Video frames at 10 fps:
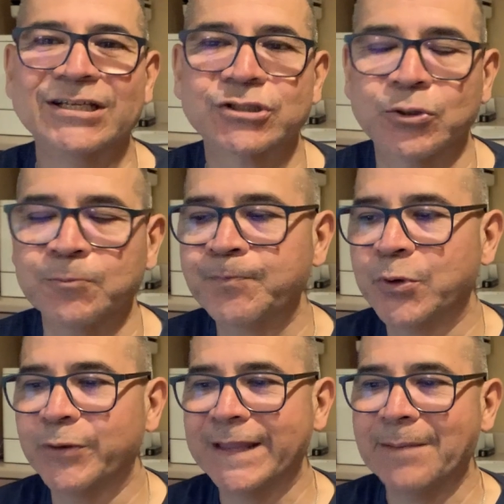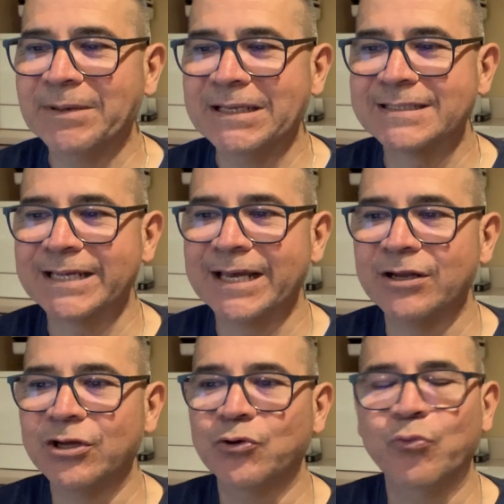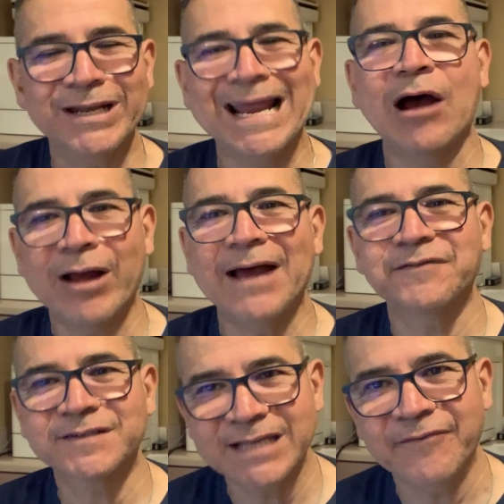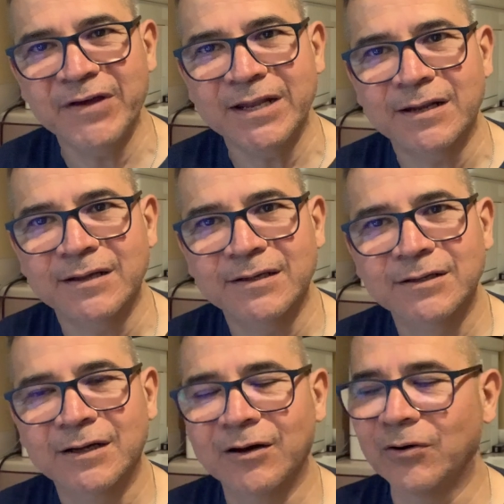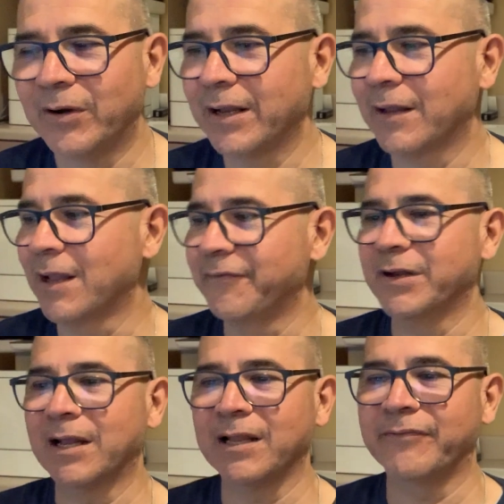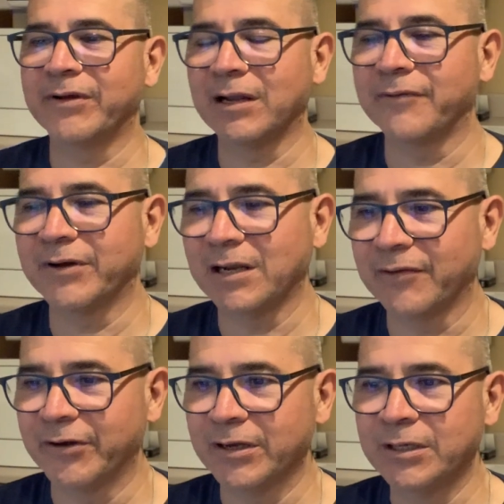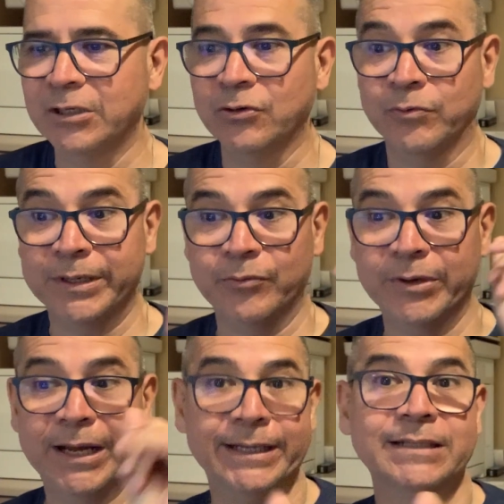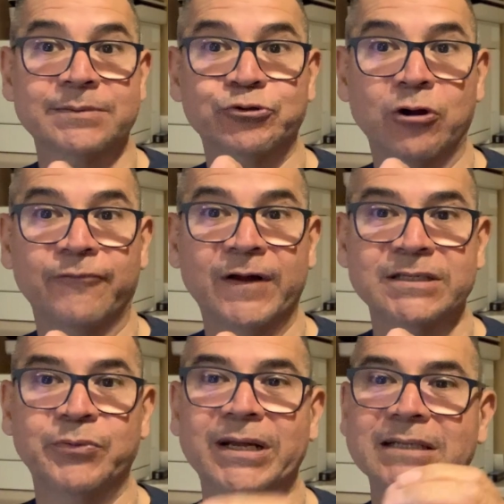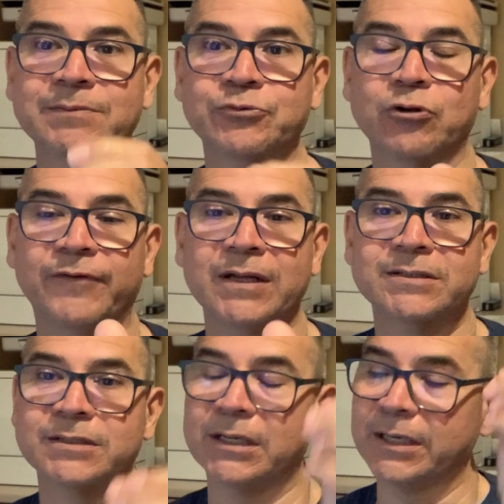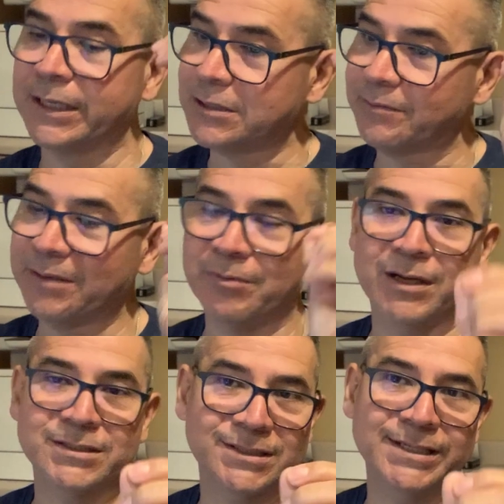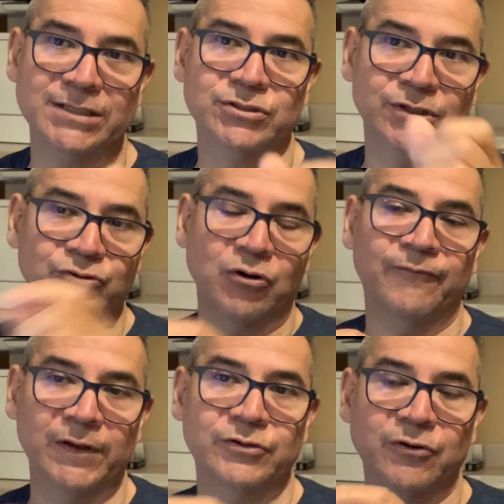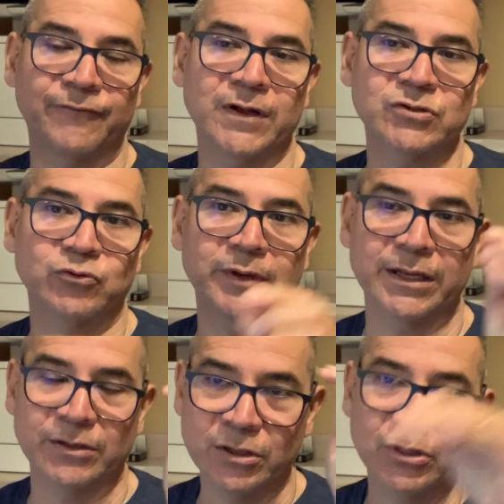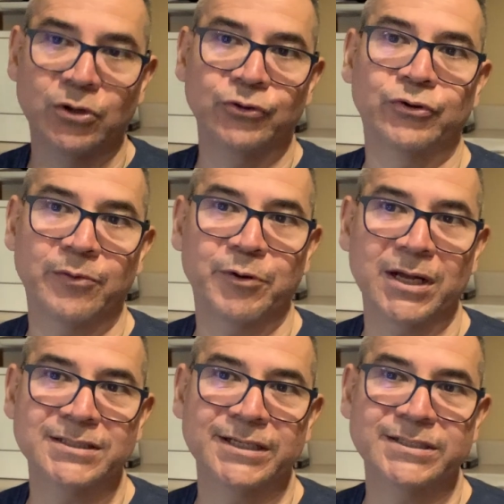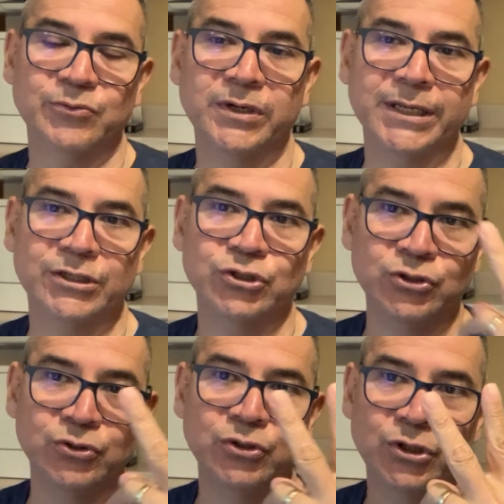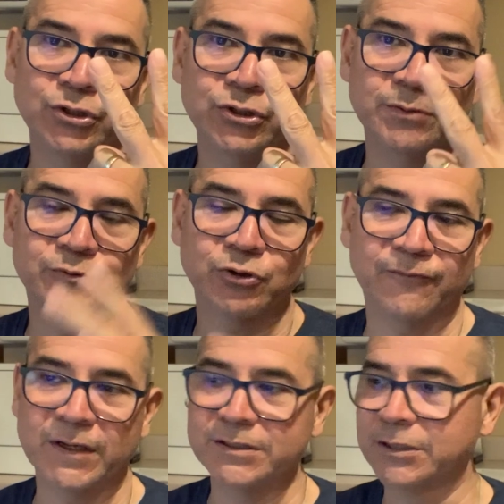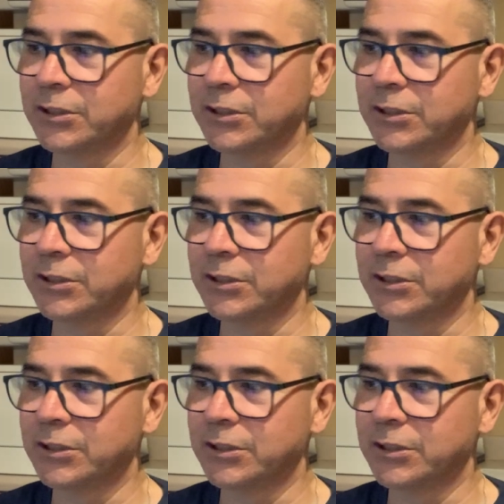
So with that being said, we now have 7. Oh, I love it. I love it. We got to get some trophons, and we got some trophons. It's on my boss's desk. The 12-fleet trophons will go through the process, and we'll get 2 new trophons.